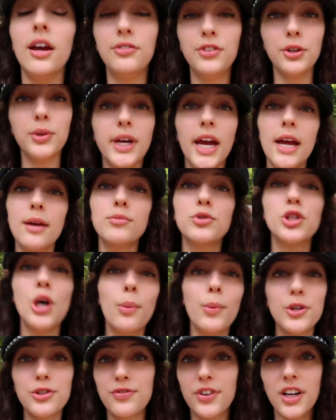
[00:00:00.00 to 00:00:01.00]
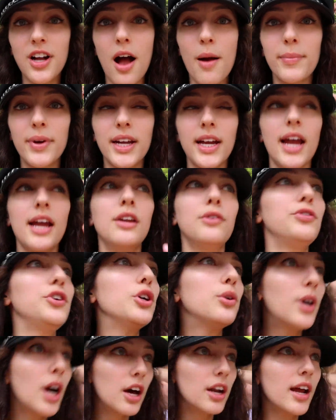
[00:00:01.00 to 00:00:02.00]
if you came, so much for coming, and if
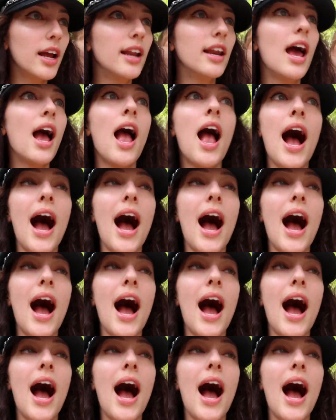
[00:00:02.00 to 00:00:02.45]
you couldn't,